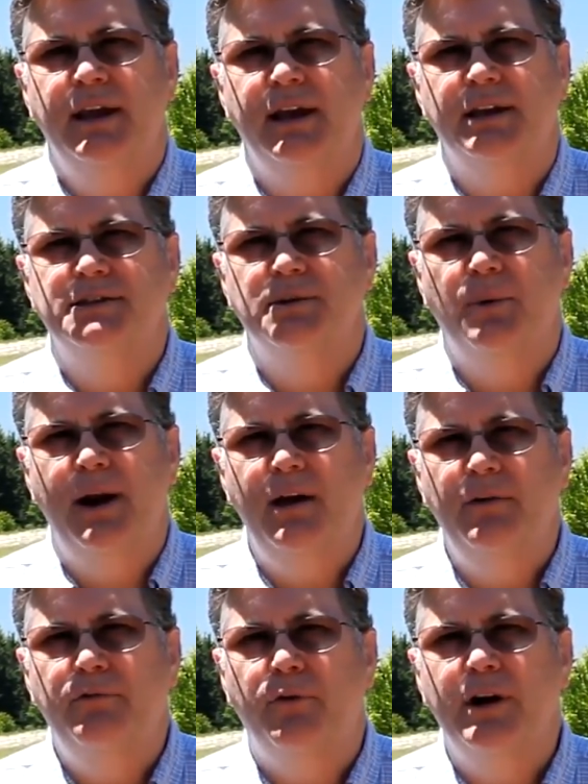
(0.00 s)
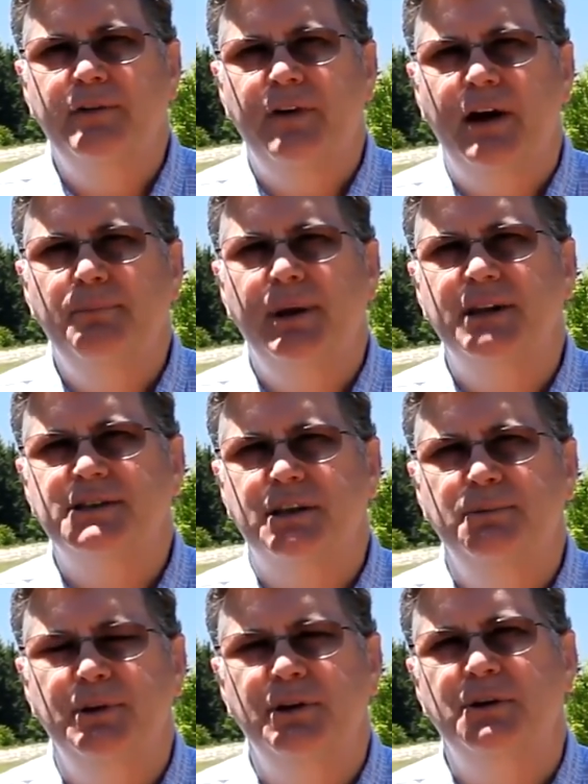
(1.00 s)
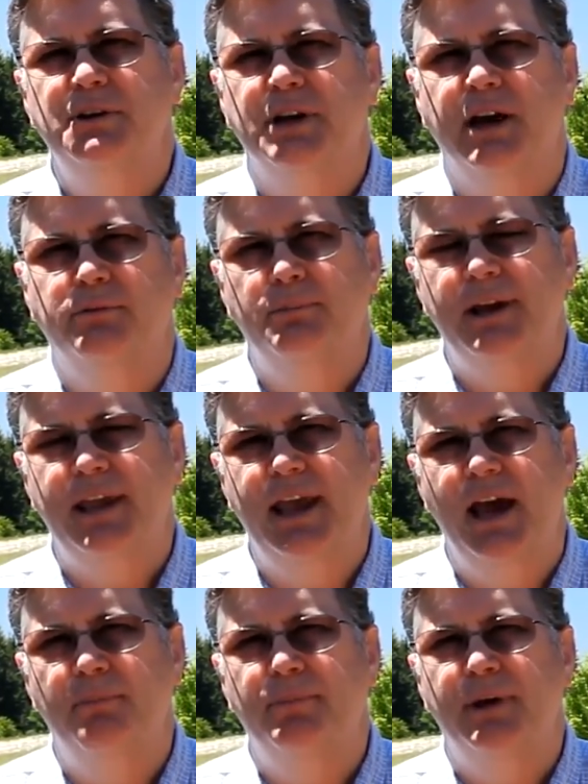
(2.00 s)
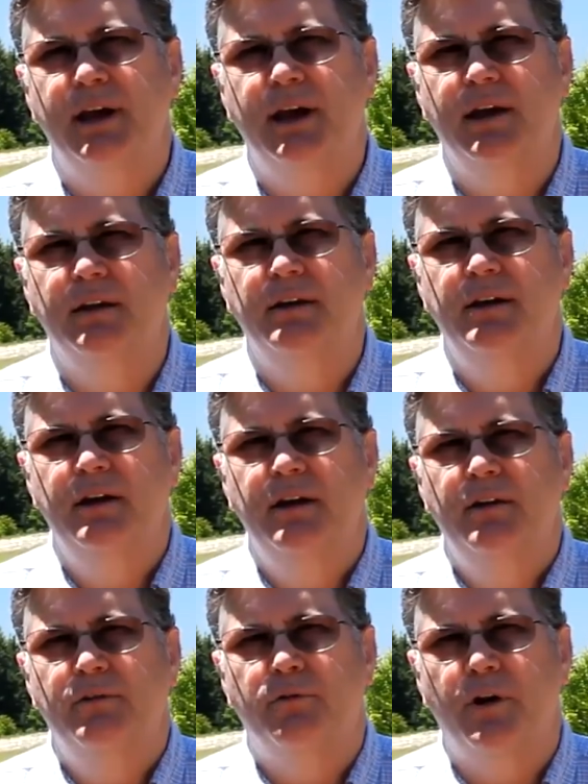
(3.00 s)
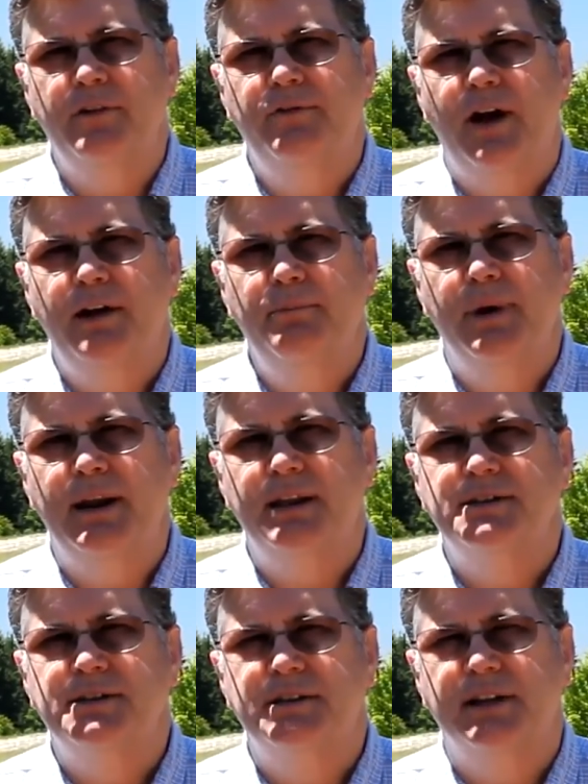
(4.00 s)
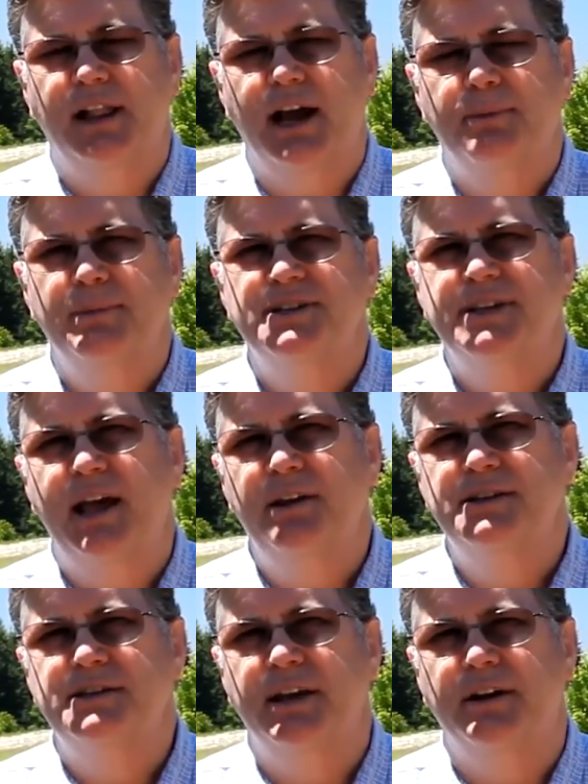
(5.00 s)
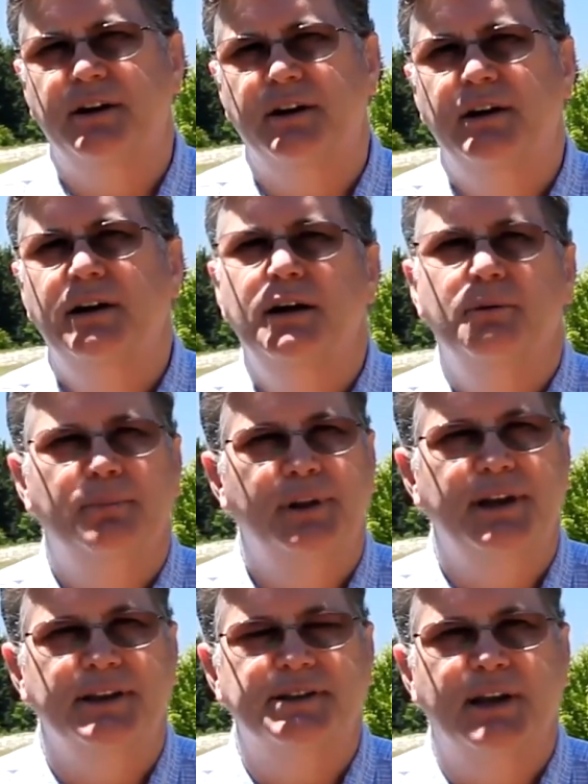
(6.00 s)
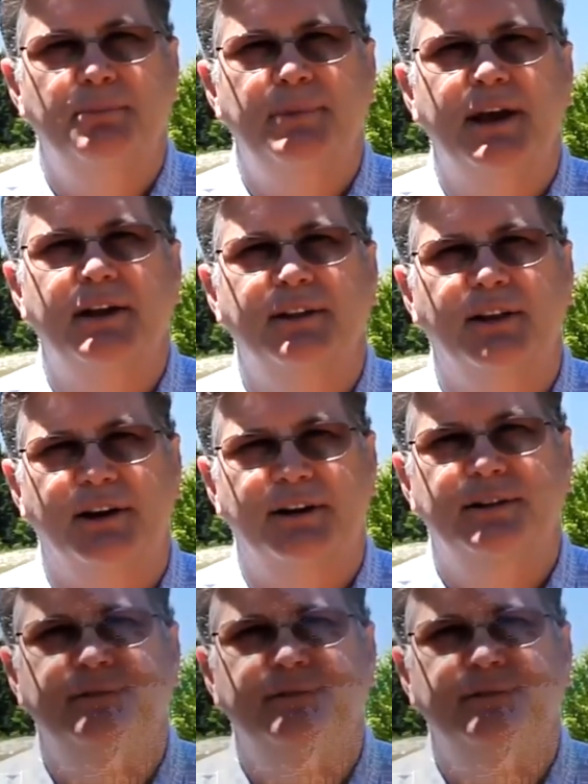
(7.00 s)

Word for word: It's around 45 minutes commute to Government Camp and 45 minutes to Clackamas Town Center. Please come take a look.